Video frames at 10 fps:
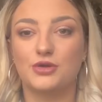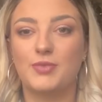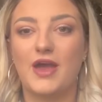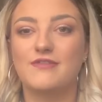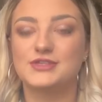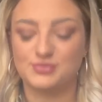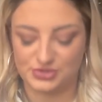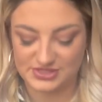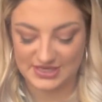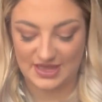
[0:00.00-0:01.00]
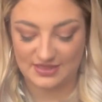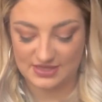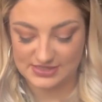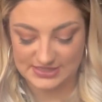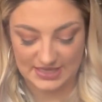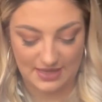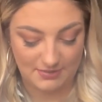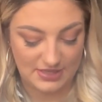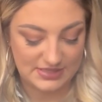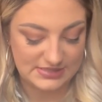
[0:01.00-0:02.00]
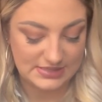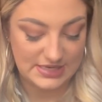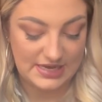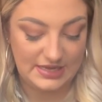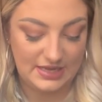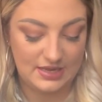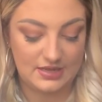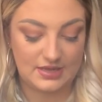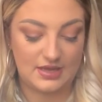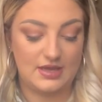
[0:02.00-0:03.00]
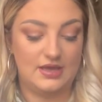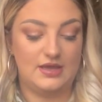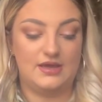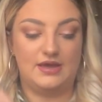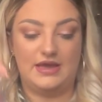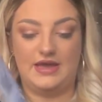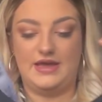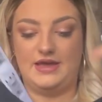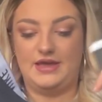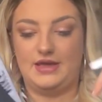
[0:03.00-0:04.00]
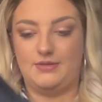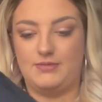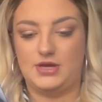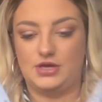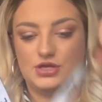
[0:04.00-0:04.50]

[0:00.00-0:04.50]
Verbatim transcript: godparents put together to get me this Nike um,